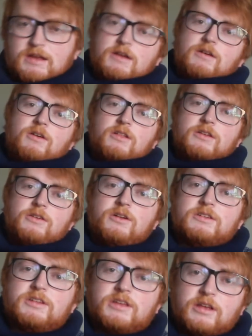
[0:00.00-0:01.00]
All in
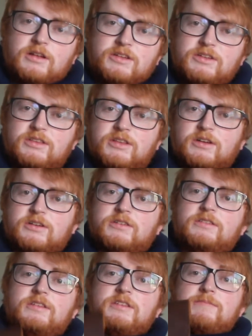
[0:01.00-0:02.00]
all, to conclude though,
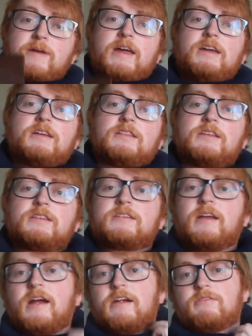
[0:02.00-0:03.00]
this bag and this
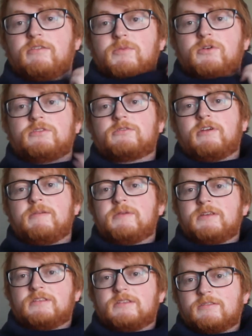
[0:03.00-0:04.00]
scarf are both great
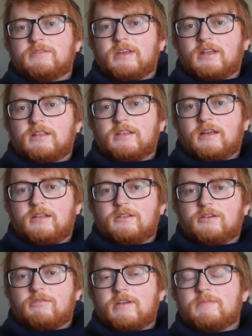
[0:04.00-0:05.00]
pieces of kit that will
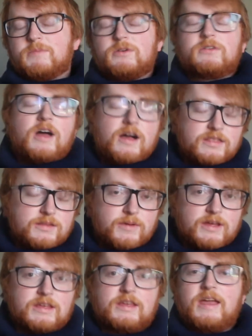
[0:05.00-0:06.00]
look great both on the
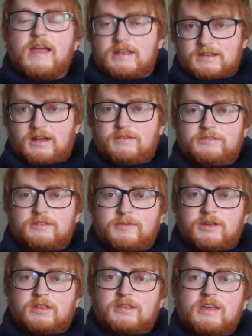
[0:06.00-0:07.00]
bike and off the
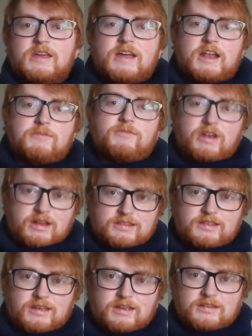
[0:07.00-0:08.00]
bike, and I'm very
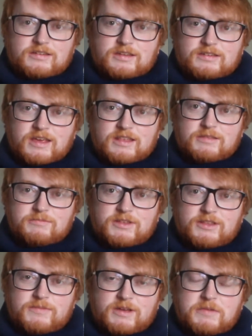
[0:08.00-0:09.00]
excited to take them
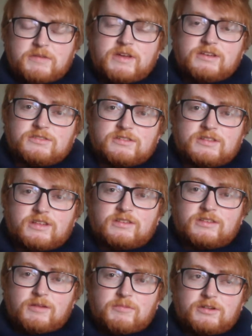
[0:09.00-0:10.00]
with me on my ventures this
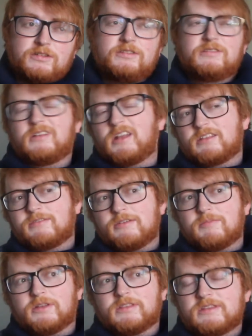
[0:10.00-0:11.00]
summer in the next few
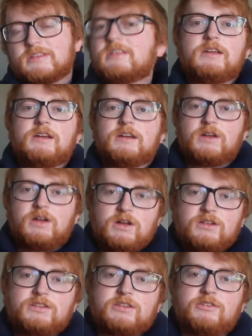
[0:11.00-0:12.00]
months.
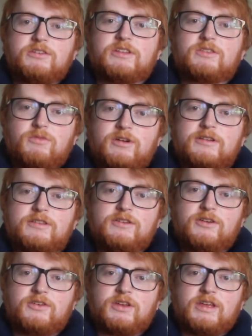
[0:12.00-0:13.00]
Also, it's worth
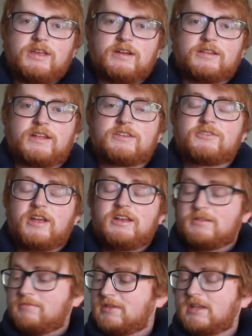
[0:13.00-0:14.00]
noting here that
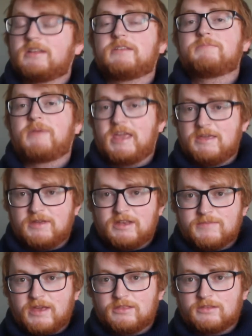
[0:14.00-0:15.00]
TrendHim didn't pay me to
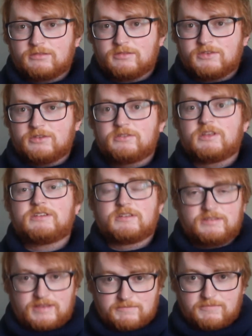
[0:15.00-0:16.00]
make this review, they
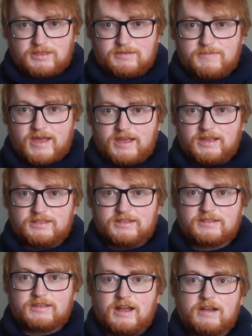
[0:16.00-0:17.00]
just sent me the bag and the
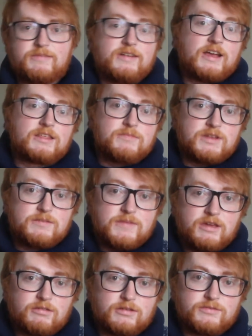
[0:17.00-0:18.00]
scarf and asked me to
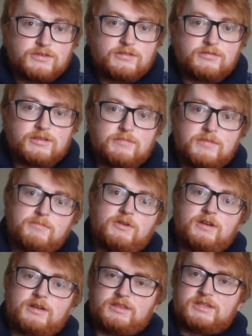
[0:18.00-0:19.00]
make a review of them and
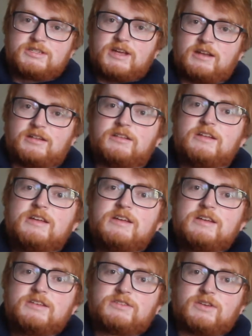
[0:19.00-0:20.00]
put it on the channel.
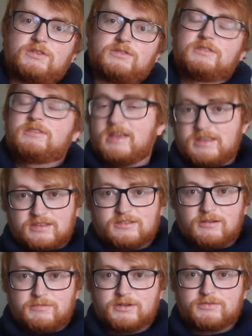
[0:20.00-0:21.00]
So thank you
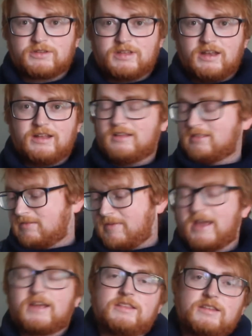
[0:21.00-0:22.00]
so much for sending on the
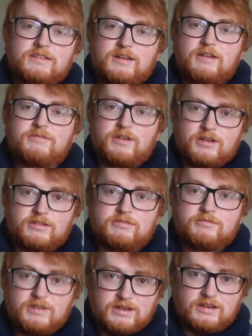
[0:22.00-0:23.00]
bag and the scarf, I
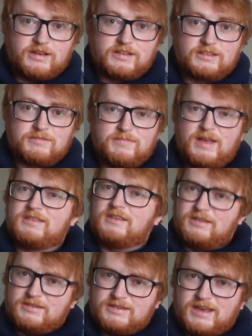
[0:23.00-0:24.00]
really like them, as you
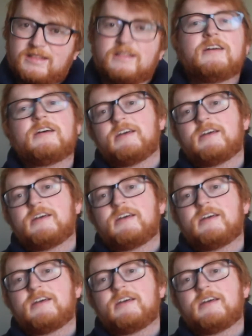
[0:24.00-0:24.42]
can tell.